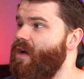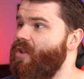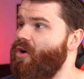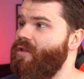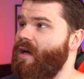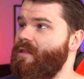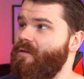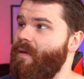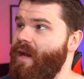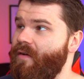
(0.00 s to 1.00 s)
look like they're
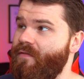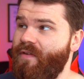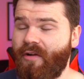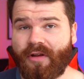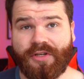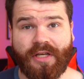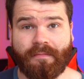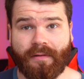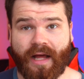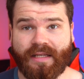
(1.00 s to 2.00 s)
made of very
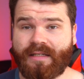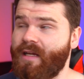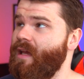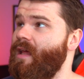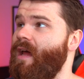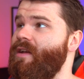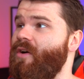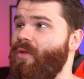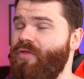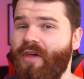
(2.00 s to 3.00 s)
cheap plastic and I
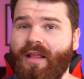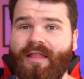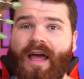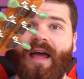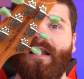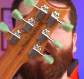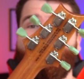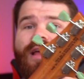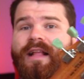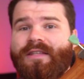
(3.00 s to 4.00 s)
don't think that
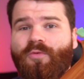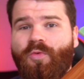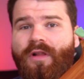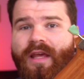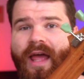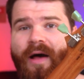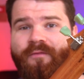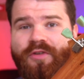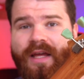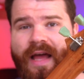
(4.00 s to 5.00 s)
it's really
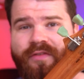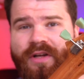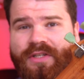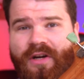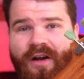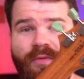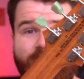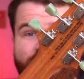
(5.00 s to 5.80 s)
helpful to have a guitar with